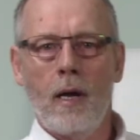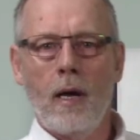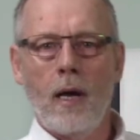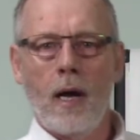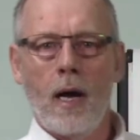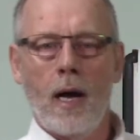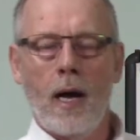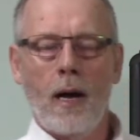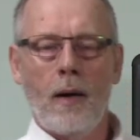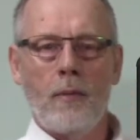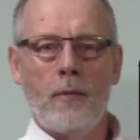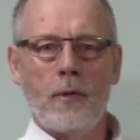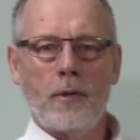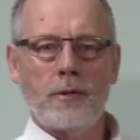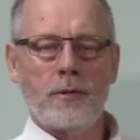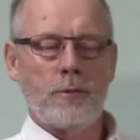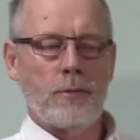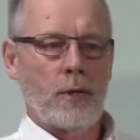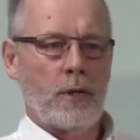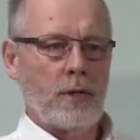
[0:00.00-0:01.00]
Uh,
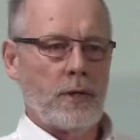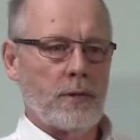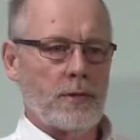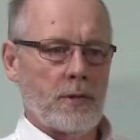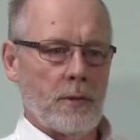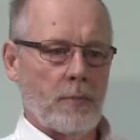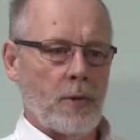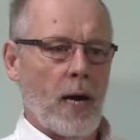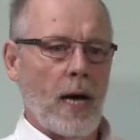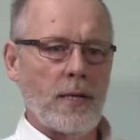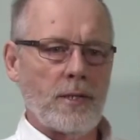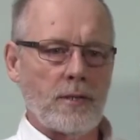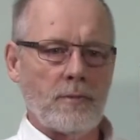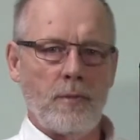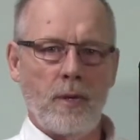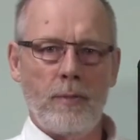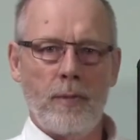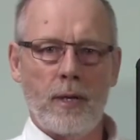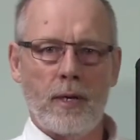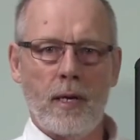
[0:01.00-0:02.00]
which really surprises
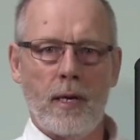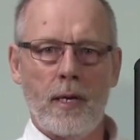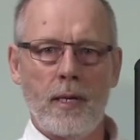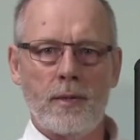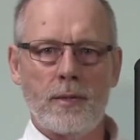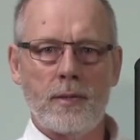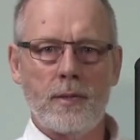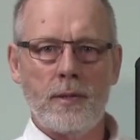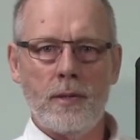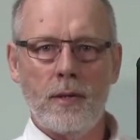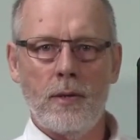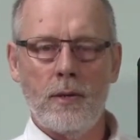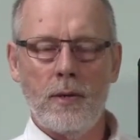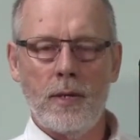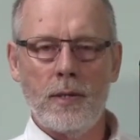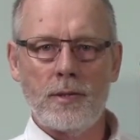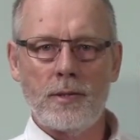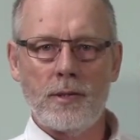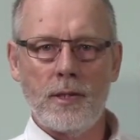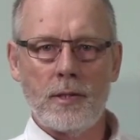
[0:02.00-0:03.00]
me because you know
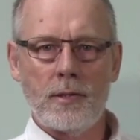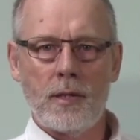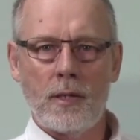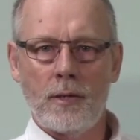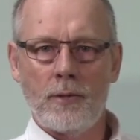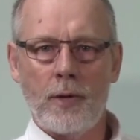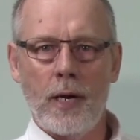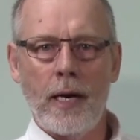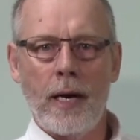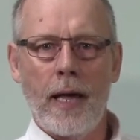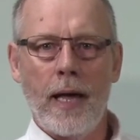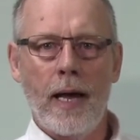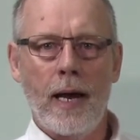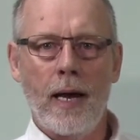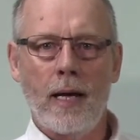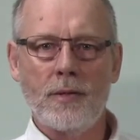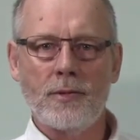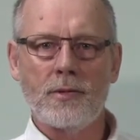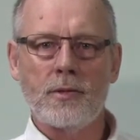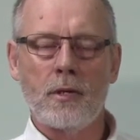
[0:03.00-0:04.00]
it's just a great
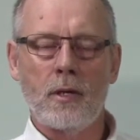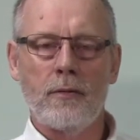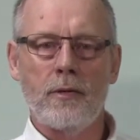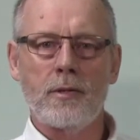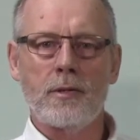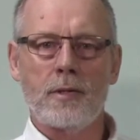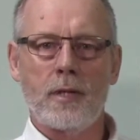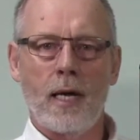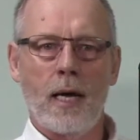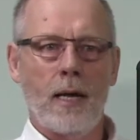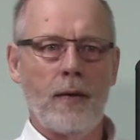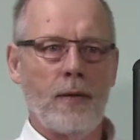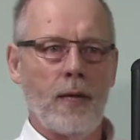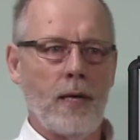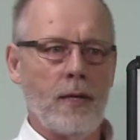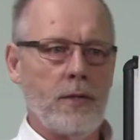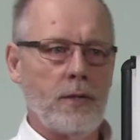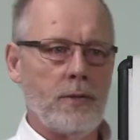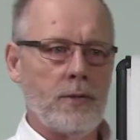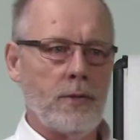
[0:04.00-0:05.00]
add-on service that
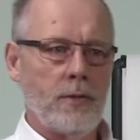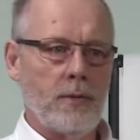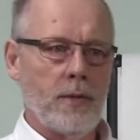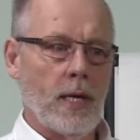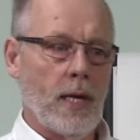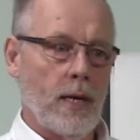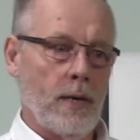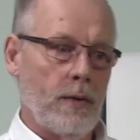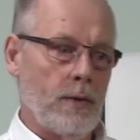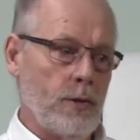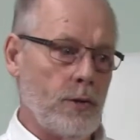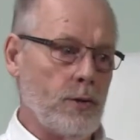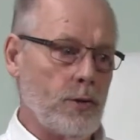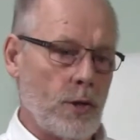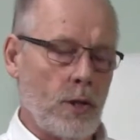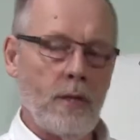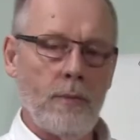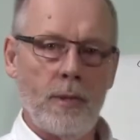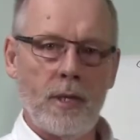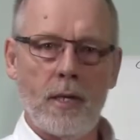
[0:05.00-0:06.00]
that you that you
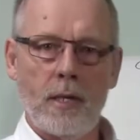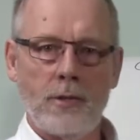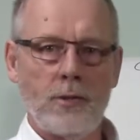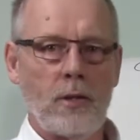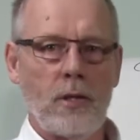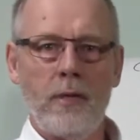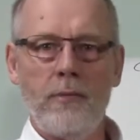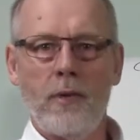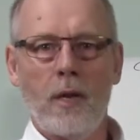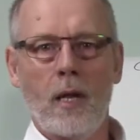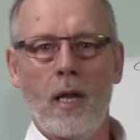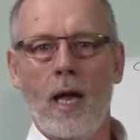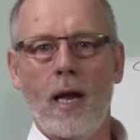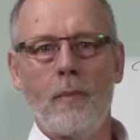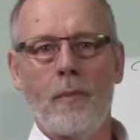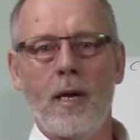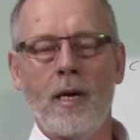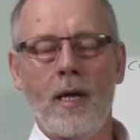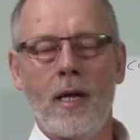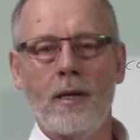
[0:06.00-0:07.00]
should because you're leaving a lot
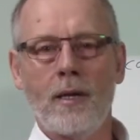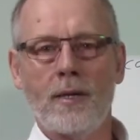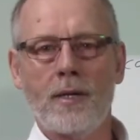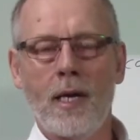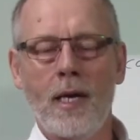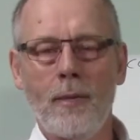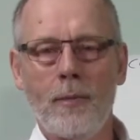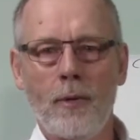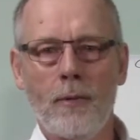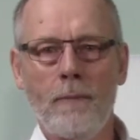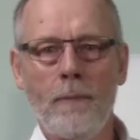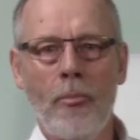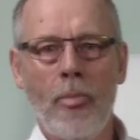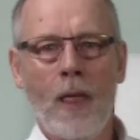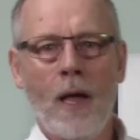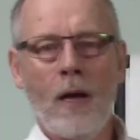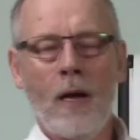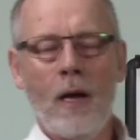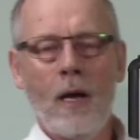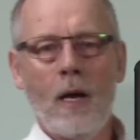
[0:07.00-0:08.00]
of money on the table.
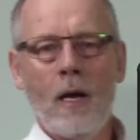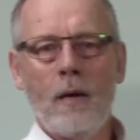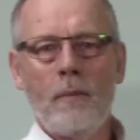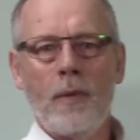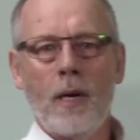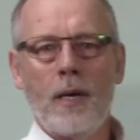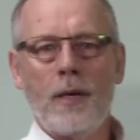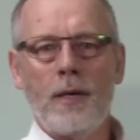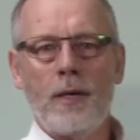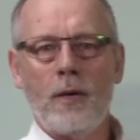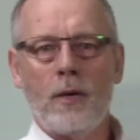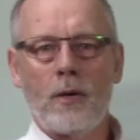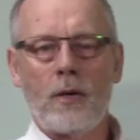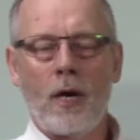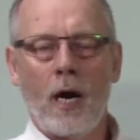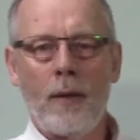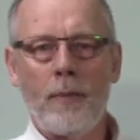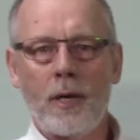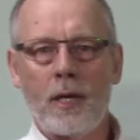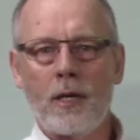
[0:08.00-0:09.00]
But you know,
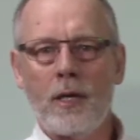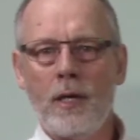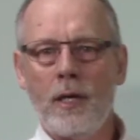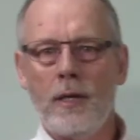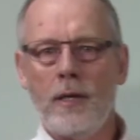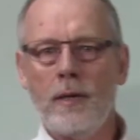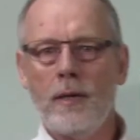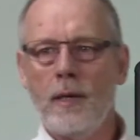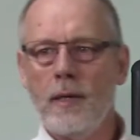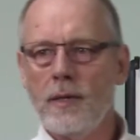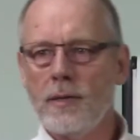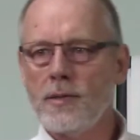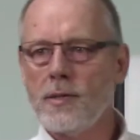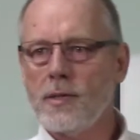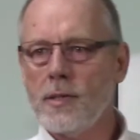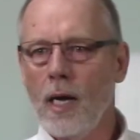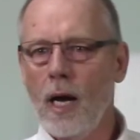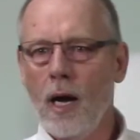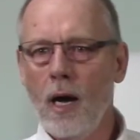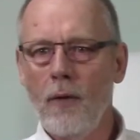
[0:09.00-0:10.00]
carpet cleaning
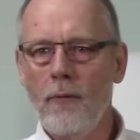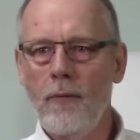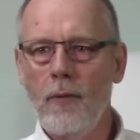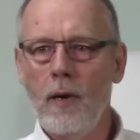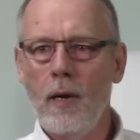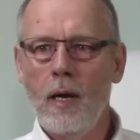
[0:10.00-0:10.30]
itself,